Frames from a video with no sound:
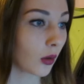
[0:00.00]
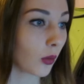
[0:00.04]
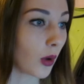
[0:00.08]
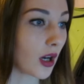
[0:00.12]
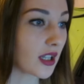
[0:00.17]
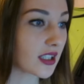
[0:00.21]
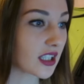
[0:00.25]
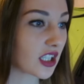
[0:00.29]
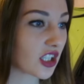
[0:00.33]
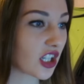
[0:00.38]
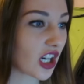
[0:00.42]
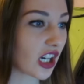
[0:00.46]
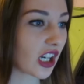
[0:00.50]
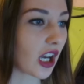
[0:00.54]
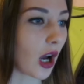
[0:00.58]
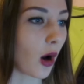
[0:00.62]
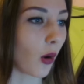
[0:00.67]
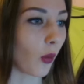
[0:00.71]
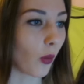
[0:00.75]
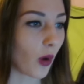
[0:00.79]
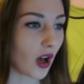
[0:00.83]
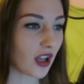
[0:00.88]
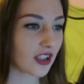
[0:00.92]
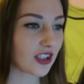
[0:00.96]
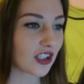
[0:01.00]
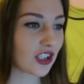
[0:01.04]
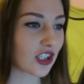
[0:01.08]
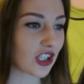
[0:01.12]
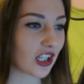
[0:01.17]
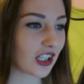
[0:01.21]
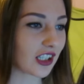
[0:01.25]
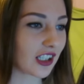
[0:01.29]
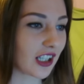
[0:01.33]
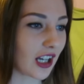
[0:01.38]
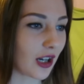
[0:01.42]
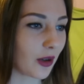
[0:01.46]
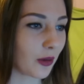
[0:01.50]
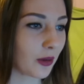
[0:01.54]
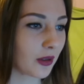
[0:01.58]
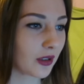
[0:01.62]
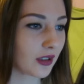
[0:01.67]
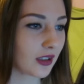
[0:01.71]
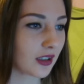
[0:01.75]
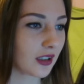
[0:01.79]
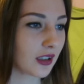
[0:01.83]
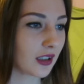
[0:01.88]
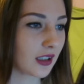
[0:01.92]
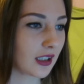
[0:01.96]
Walls of Jericho, Walls of Jericho.
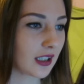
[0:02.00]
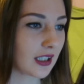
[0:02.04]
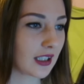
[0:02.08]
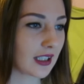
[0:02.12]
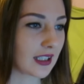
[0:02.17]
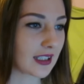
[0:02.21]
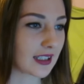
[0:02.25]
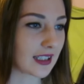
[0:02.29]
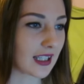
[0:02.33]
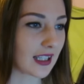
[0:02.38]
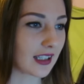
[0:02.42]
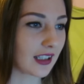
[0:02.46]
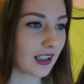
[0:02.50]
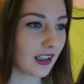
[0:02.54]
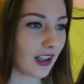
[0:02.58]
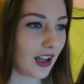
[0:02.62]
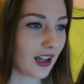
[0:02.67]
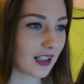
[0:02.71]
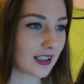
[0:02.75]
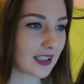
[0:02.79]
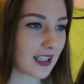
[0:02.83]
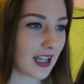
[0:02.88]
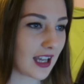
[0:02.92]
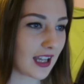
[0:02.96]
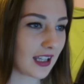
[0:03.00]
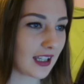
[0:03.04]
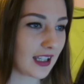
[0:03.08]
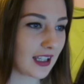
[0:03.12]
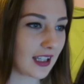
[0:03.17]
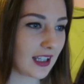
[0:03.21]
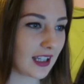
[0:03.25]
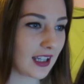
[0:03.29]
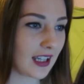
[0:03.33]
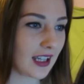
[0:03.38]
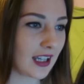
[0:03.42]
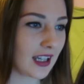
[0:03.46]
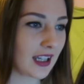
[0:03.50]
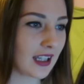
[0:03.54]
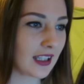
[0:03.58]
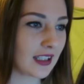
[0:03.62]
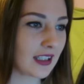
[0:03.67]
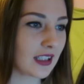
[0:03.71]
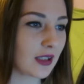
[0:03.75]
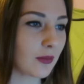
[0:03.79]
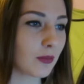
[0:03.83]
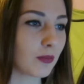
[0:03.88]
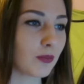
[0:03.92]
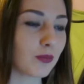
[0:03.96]
He's getting it locked in and...
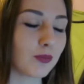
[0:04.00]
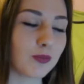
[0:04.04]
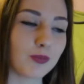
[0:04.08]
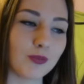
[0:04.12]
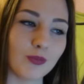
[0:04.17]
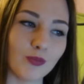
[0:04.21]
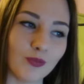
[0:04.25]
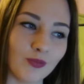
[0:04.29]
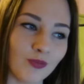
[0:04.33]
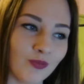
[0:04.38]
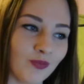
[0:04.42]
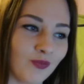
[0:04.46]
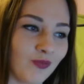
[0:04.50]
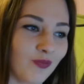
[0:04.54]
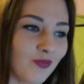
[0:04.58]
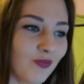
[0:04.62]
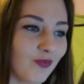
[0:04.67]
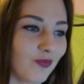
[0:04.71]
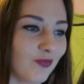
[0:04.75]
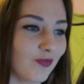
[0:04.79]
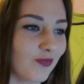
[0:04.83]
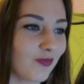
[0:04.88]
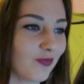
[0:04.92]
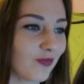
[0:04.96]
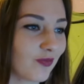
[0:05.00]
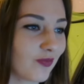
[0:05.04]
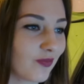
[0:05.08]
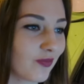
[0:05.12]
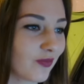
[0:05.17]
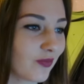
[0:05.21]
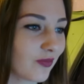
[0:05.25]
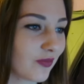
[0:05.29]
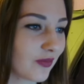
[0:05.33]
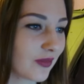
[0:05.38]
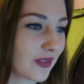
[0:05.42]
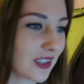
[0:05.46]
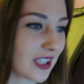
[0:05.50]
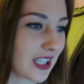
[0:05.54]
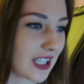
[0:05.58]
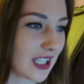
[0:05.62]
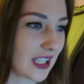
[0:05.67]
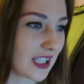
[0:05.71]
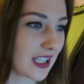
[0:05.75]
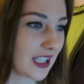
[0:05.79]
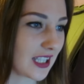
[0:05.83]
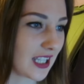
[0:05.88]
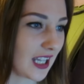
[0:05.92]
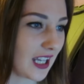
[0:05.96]
Mmm.
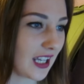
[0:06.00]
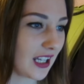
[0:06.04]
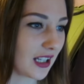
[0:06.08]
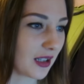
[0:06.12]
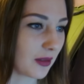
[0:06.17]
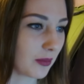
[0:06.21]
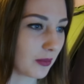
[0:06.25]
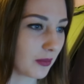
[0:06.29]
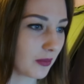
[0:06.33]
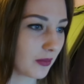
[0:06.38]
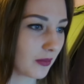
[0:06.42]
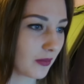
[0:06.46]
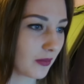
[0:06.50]
Damn.